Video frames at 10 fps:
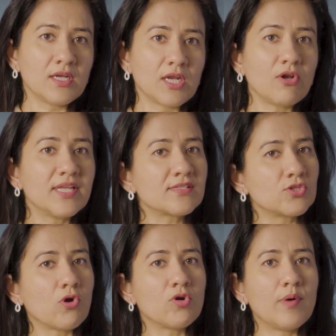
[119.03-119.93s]
Now let's
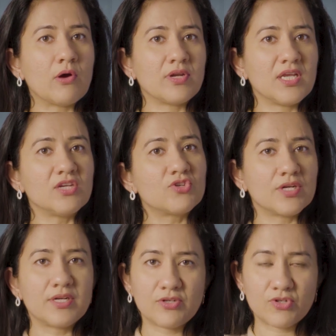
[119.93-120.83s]
talk about
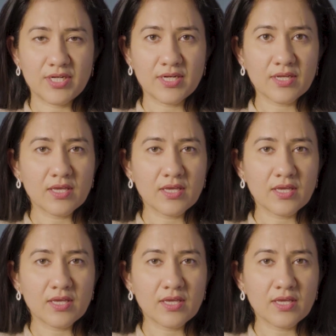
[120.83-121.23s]
intraday trade.